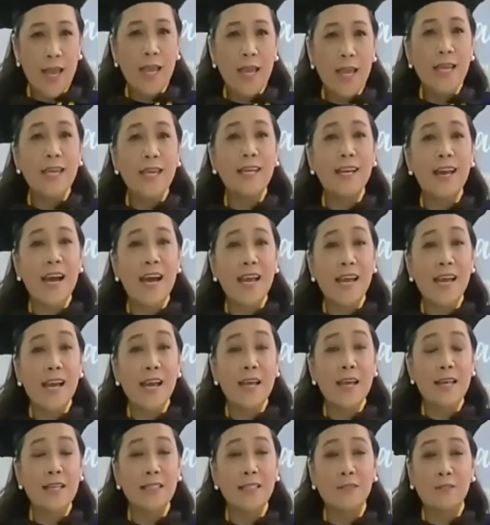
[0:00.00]
Hiraya
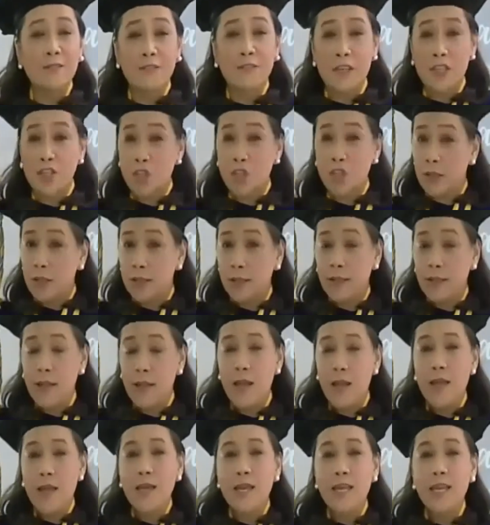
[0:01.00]
is vision.
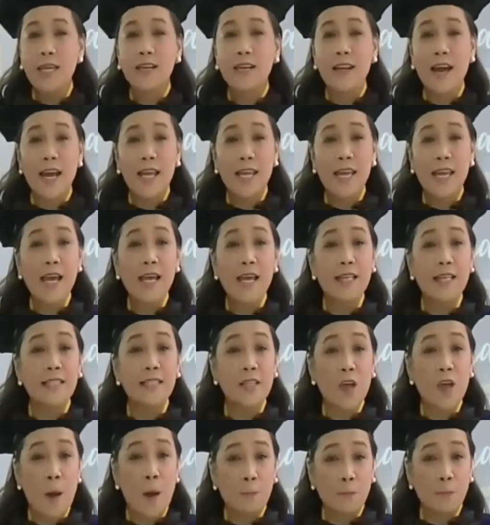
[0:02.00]
Hiraya is
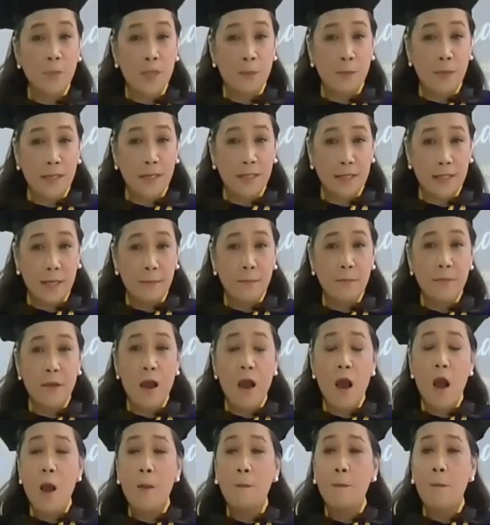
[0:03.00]
optimism,
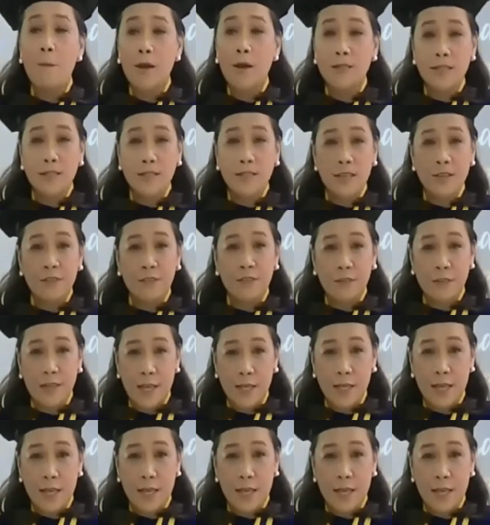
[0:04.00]
positive
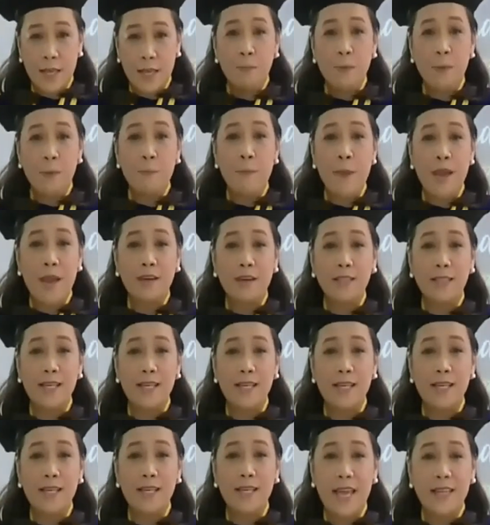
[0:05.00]
thinking,
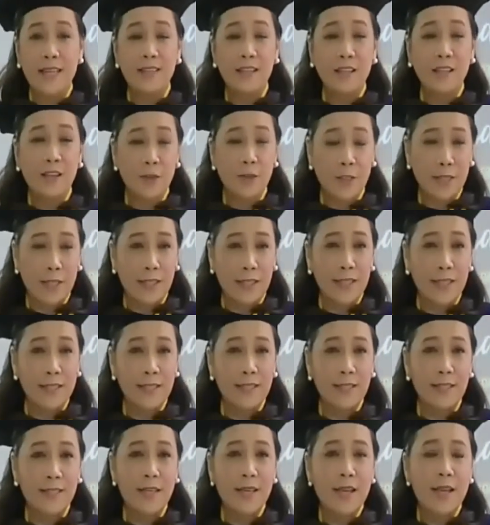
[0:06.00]
preparedness, and
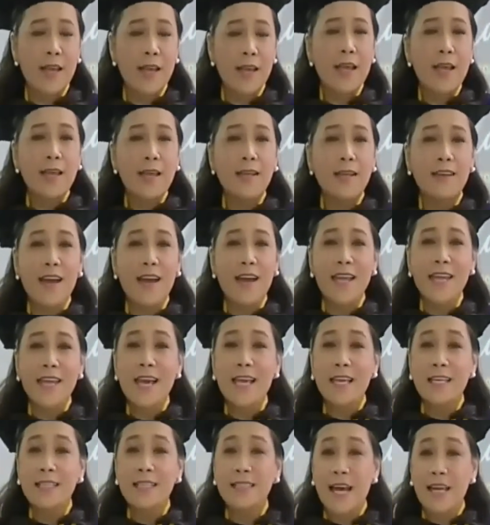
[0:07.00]
alertness. Hiraya
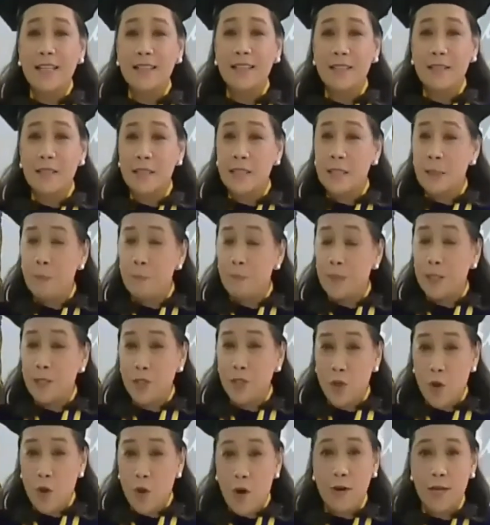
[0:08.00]
is
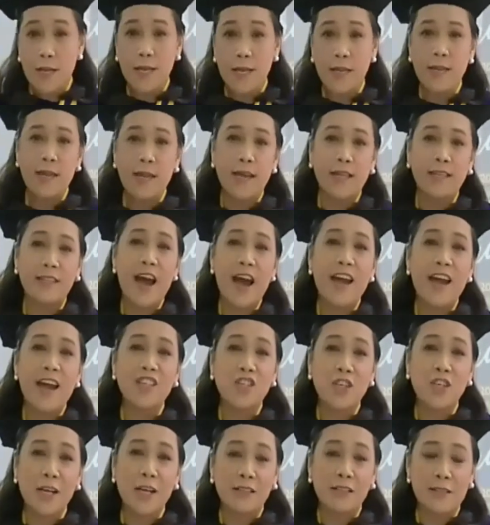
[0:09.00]
anticipatory and
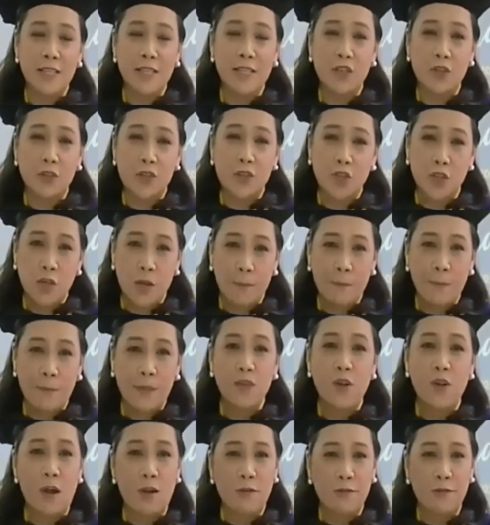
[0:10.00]
agile leadership and
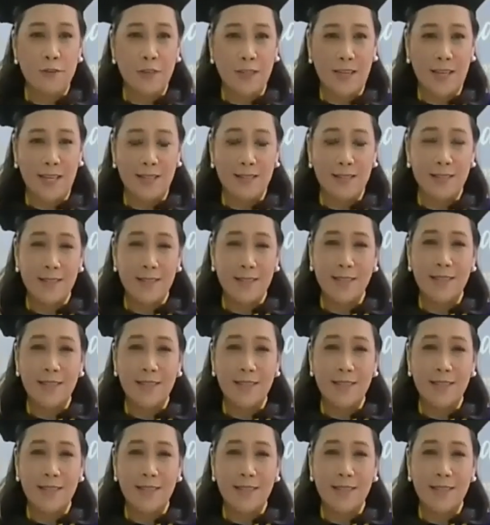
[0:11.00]
governance.